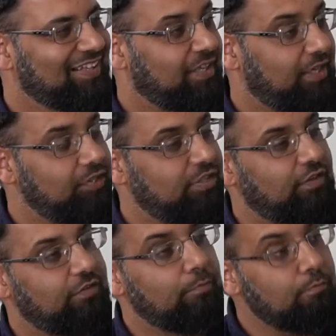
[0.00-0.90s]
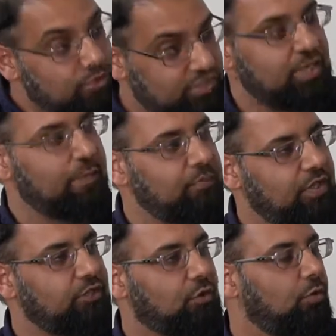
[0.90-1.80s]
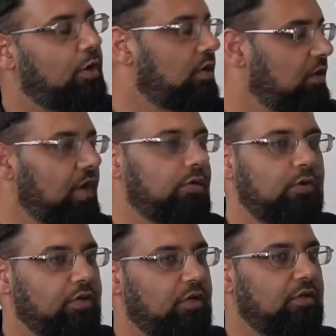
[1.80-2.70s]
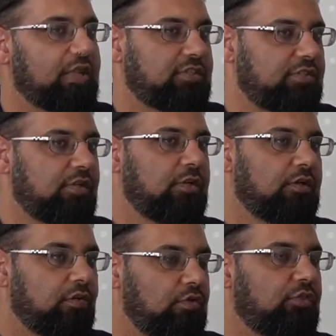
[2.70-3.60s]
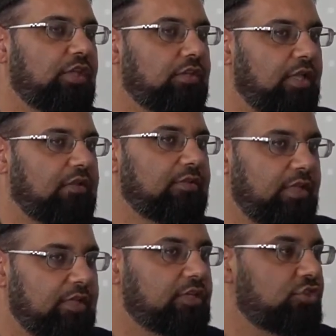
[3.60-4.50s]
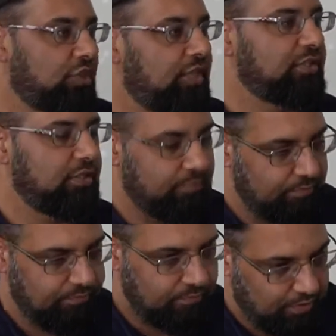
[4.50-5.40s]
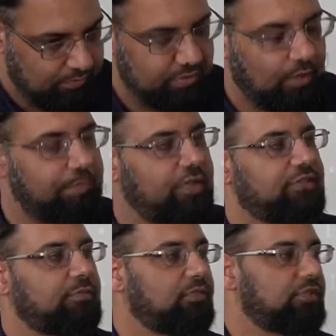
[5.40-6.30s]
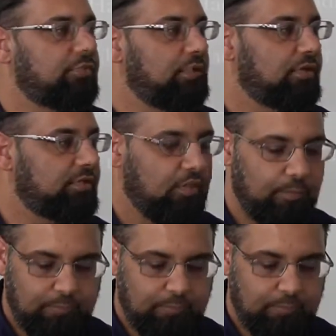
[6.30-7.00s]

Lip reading: can you think of a Muslim, a guy or a girl that's you think that they need to change and start practicing Muslim Islam?